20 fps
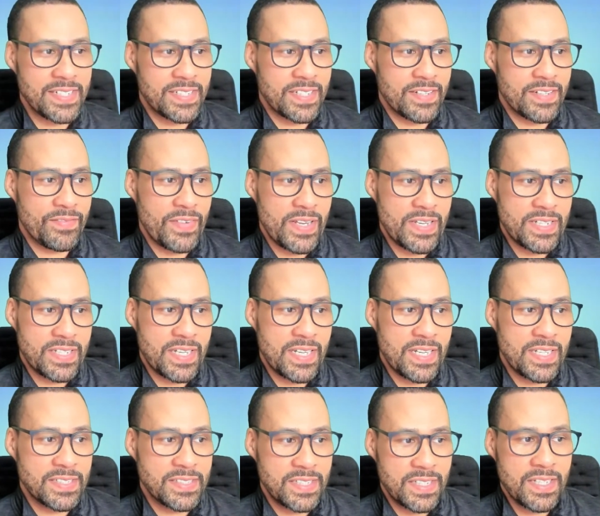
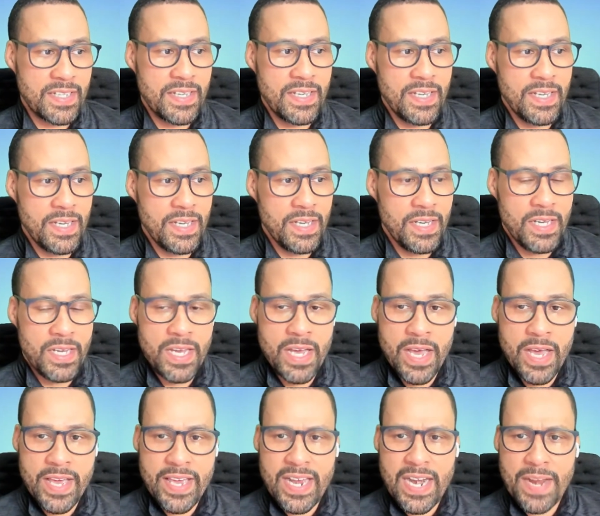fantastic.
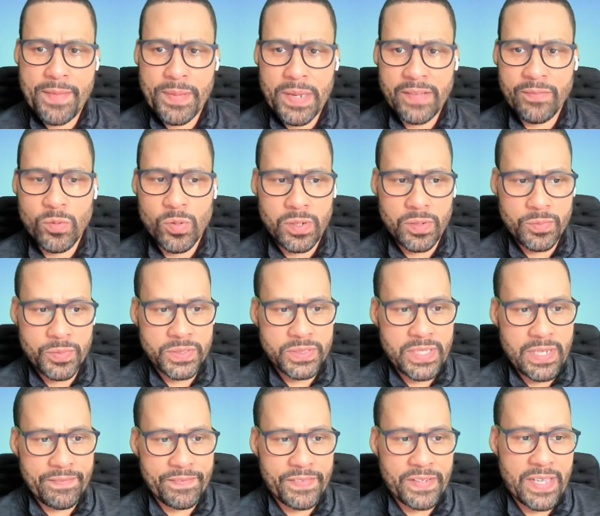Yeah, and I believe we'll
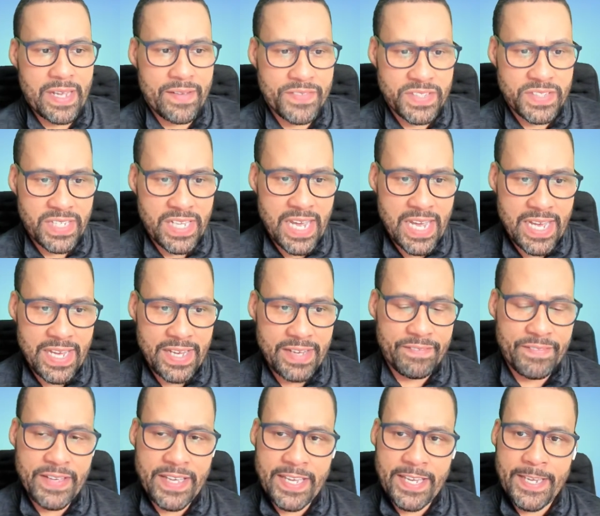definitely obviously have
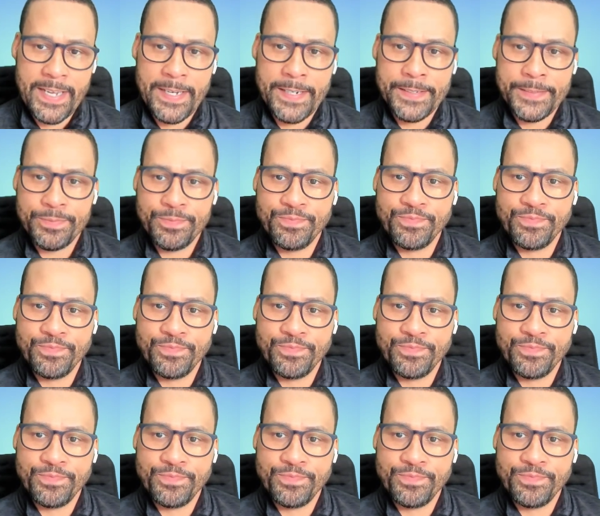a